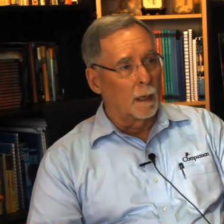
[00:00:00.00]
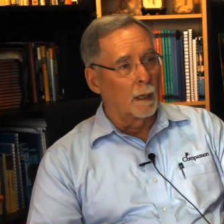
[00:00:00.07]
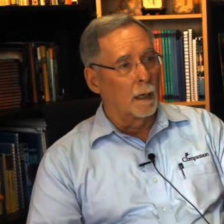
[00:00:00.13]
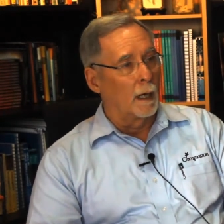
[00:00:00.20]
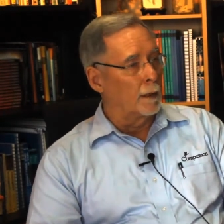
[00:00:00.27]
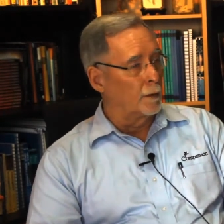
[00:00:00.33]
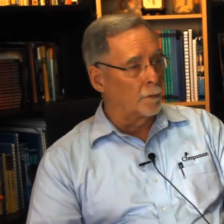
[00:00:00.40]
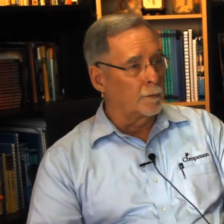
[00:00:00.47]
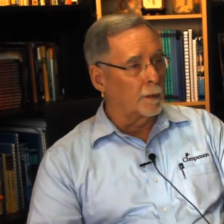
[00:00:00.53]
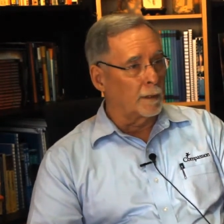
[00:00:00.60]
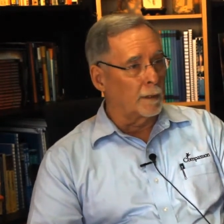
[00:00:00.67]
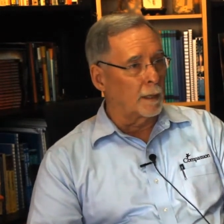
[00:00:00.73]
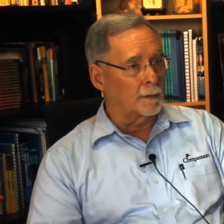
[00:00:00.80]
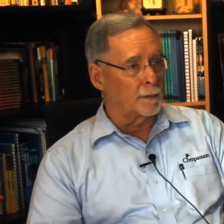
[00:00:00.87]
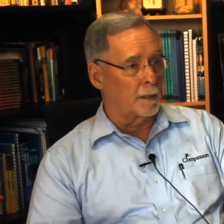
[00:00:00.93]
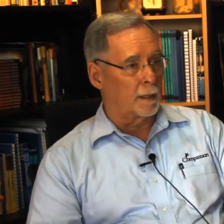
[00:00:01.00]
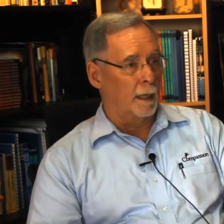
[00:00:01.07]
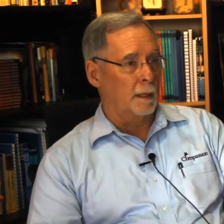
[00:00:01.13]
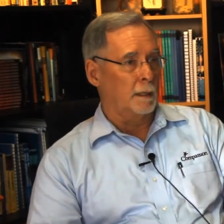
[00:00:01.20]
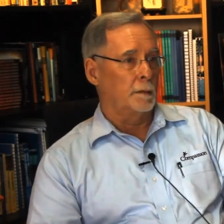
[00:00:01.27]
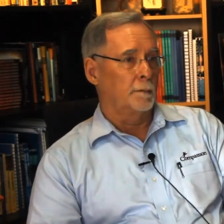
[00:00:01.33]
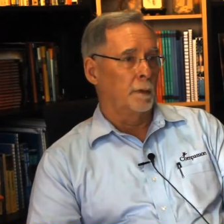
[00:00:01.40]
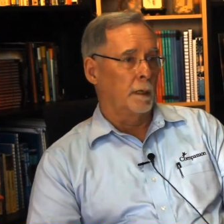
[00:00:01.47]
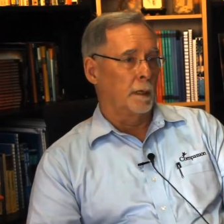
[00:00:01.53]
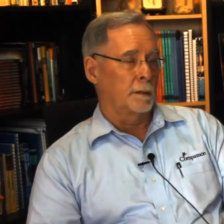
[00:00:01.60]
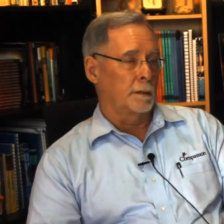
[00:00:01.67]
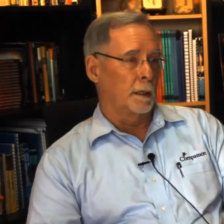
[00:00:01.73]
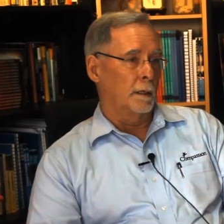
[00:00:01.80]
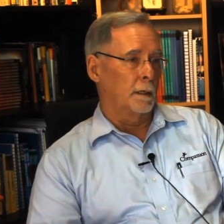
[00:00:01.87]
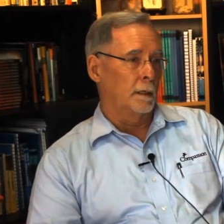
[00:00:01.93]
I don't think that's the case,
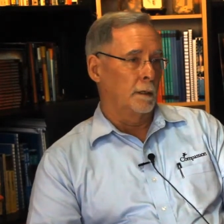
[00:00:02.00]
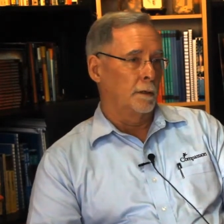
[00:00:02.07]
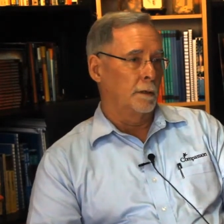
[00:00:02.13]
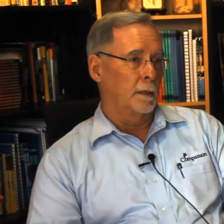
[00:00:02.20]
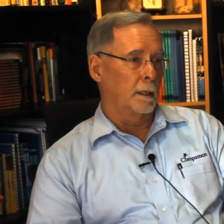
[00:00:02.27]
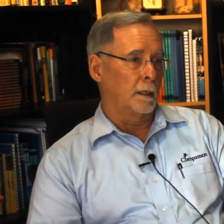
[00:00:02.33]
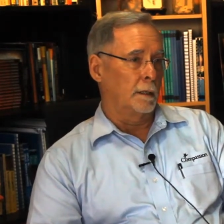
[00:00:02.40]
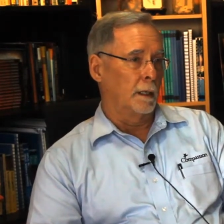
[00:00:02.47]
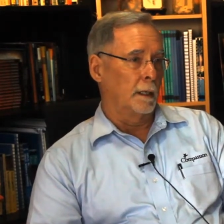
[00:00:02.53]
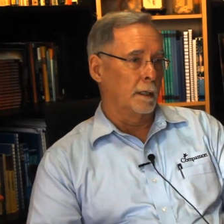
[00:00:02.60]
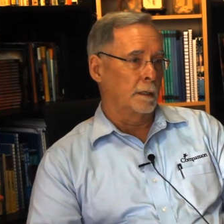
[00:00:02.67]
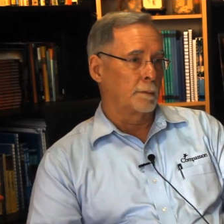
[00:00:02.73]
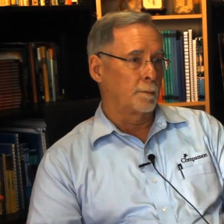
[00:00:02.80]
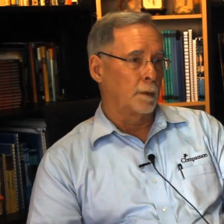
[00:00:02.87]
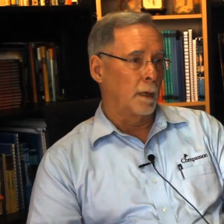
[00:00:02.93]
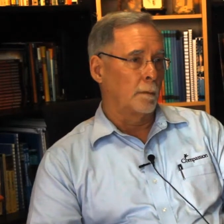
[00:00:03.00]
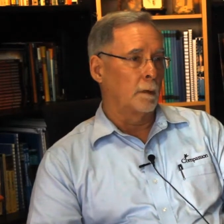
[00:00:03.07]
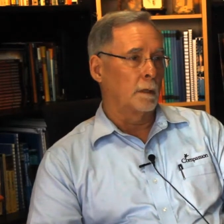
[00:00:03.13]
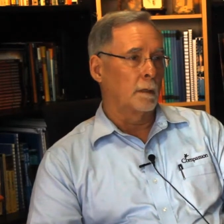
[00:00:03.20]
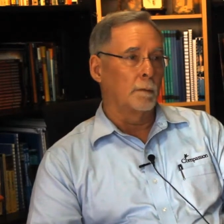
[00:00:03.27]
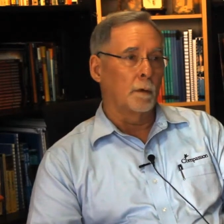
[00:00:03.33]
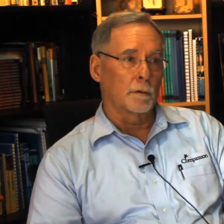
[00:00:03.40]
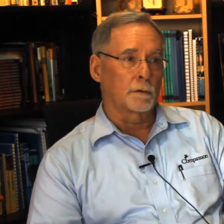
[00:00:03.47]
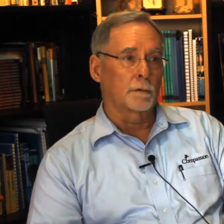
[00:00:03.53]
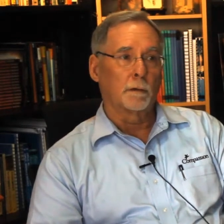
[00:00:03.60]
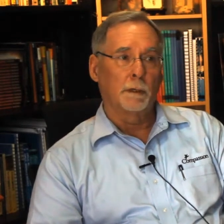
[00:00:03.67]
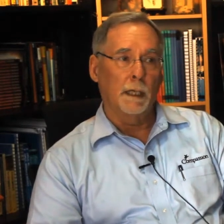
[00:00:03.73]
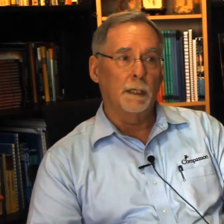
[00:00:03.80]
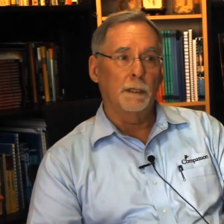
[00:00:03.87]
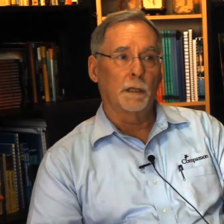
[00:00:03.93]
because I think that it's probably the most
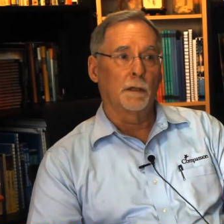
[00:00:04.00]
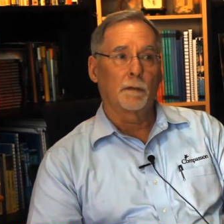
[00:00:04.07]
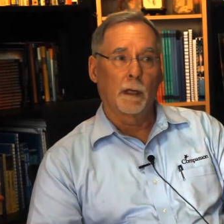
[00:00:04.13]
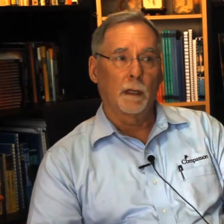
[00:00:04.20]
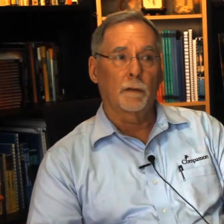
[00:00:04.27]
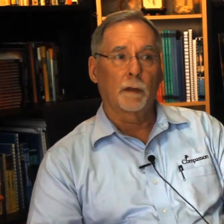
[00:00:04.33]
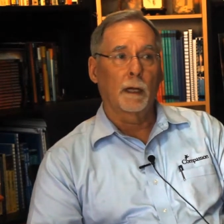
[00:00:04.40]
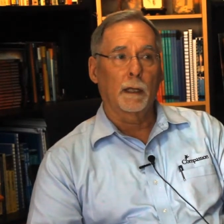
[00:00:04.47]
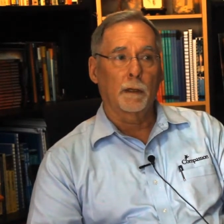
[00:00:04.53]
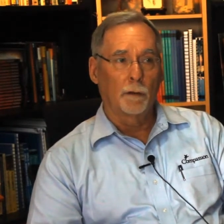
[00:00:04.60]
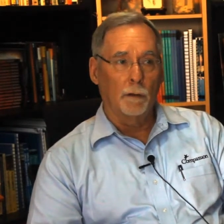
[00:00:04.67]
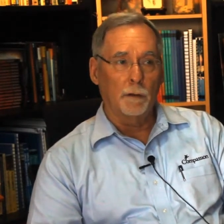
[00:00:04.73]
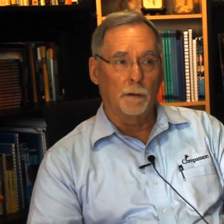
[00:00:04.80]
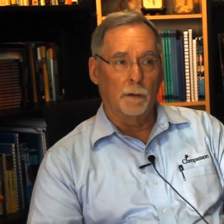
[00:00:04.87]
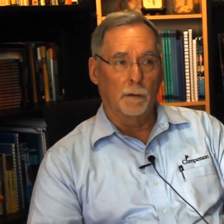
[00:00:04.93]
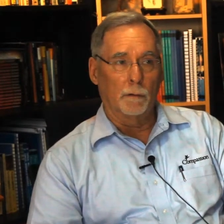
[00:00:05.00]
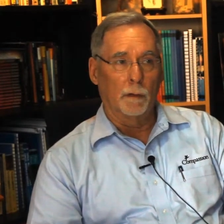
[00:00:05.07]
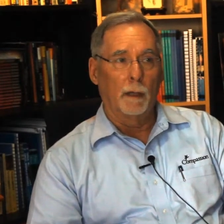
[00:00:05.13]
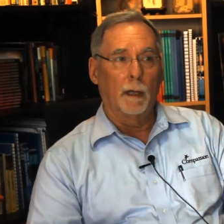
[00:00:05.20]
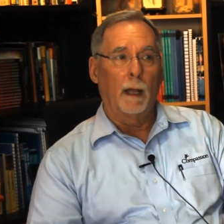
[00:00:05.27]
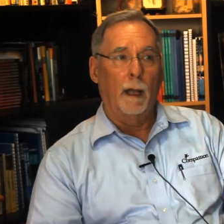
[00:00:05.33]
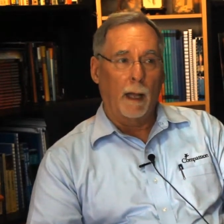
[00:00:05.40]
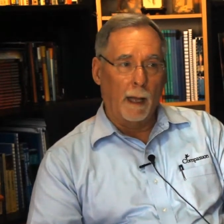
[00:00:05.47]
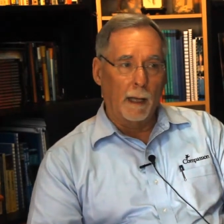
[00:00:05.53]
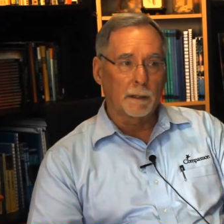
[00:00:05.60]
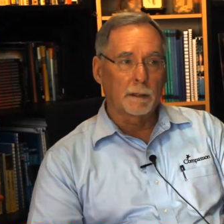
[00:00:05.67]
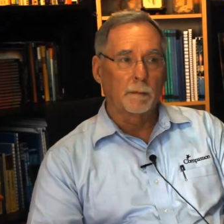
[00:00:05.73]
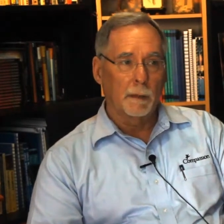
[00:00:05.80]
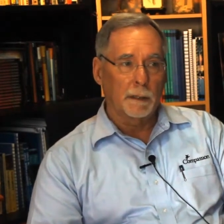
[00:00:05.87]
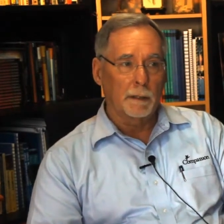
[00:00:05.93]
strategic thing that I could do
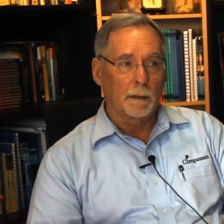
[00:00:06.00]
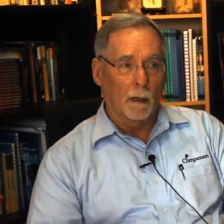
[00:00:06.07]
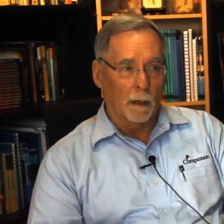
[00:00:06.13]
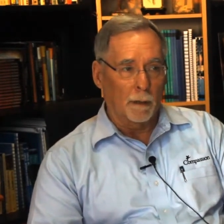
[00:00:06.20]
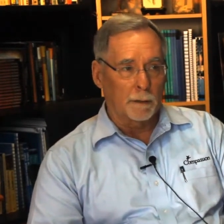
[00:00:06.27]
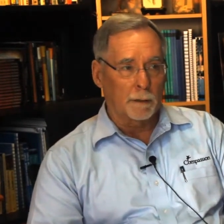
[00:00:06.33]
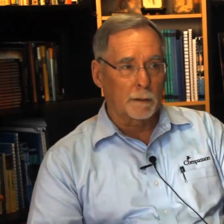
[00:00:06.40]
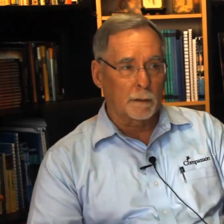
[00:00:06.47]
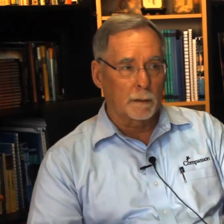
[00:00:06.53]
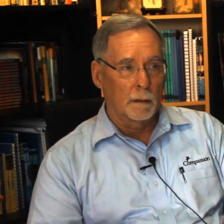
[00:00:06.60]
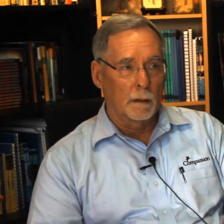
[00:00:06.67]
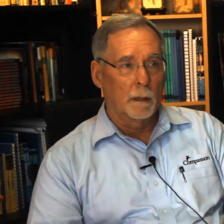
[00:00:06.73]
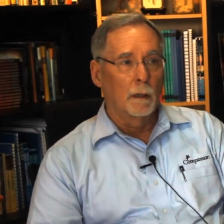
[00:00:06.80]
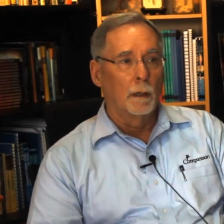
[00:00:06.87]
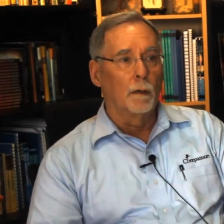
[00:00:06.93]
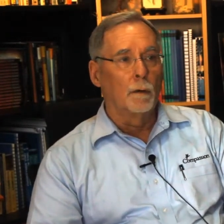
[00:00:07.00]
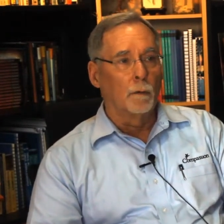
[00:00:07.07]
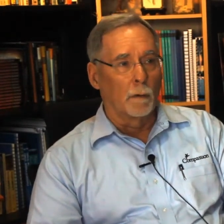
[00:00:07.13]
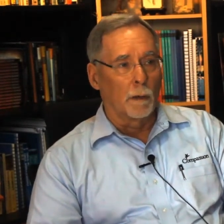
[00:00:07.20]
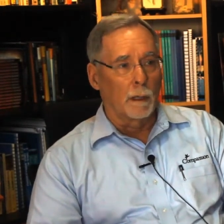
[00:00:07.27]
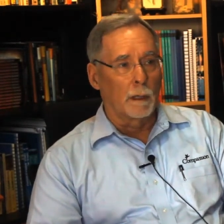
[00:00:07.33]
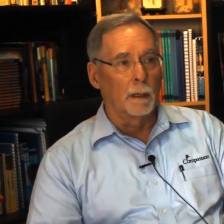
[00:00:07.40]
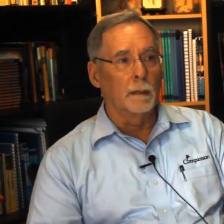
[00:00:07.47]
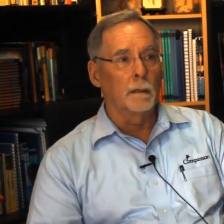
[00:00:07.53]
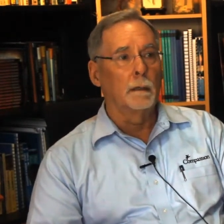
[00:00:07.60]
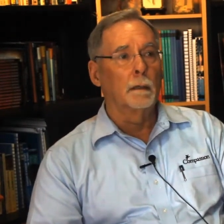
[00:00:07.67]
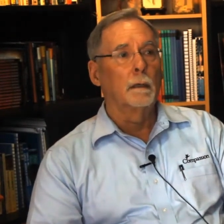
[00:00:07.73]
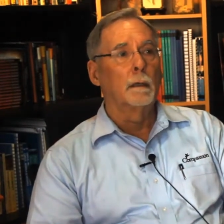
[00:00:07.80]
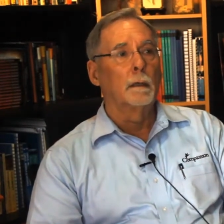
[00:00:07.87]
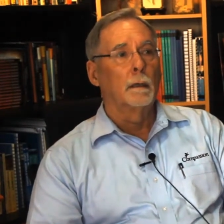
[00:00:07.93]
as a missiologist,
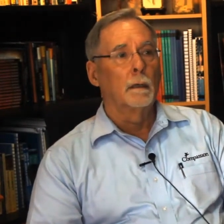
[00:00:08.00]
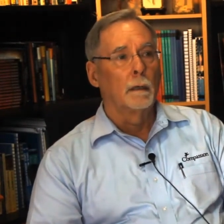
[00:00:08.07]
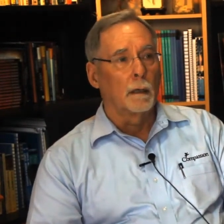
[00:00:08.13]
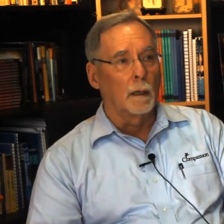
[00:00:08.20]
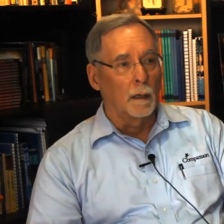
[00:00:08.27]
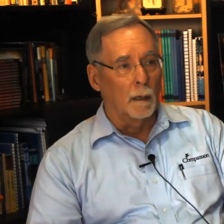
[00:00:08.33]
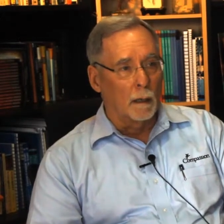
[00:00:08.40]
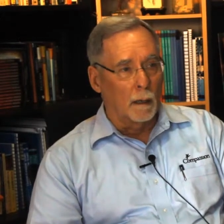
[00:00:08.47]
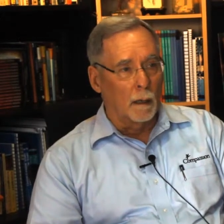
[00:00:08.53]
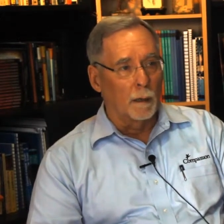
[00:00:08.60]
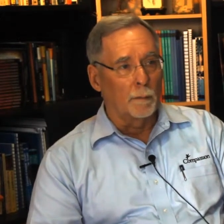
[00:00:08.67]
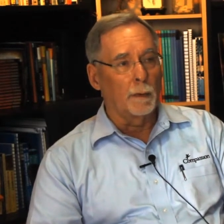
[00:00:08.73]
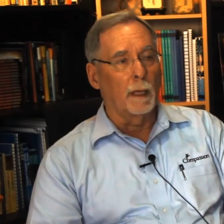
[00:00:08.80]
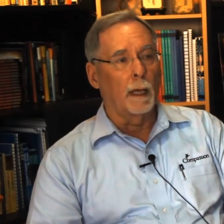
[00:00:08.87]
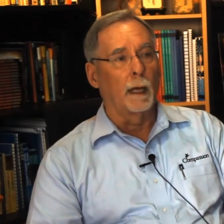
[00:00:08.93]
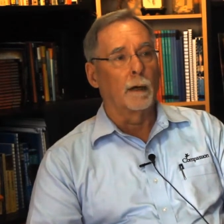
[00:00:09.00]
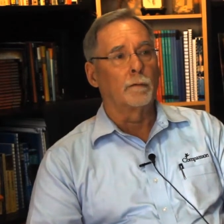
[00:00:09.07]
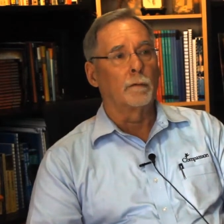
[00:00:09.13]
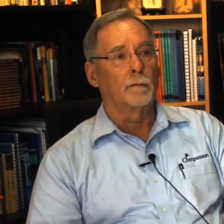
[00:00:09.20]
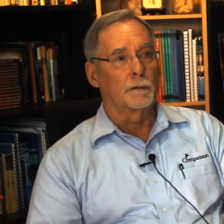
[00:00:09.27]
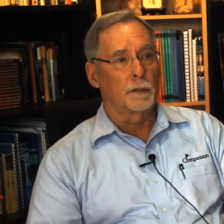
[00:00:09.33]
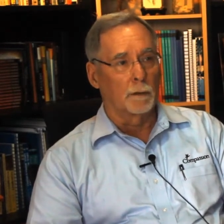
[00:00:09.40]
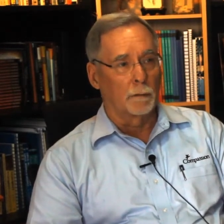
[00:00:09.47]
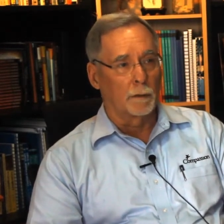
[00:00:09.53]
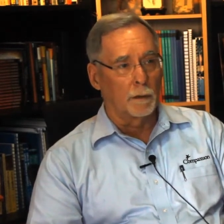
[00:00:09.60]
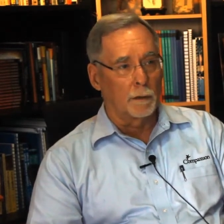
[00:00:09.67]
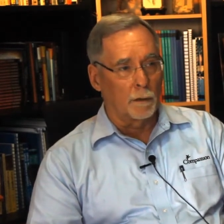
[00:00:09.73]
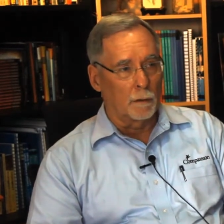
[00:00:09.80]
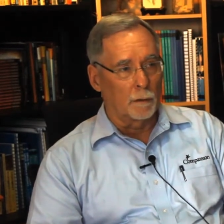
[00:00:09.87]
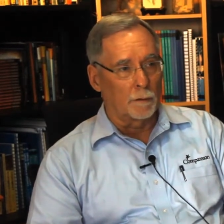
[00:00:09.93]
working on behalf of
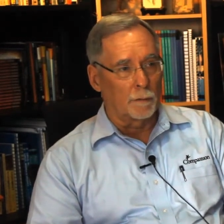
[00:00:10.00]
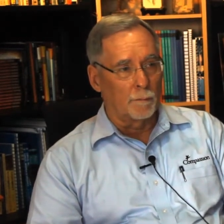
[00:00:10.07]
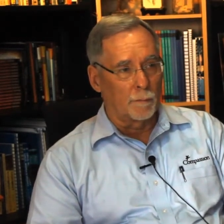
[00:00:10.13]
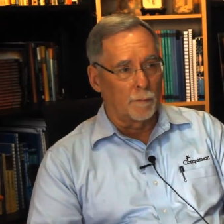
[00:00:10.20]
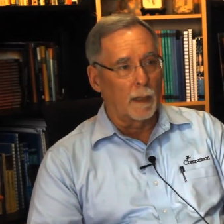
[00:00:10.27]
children and youth.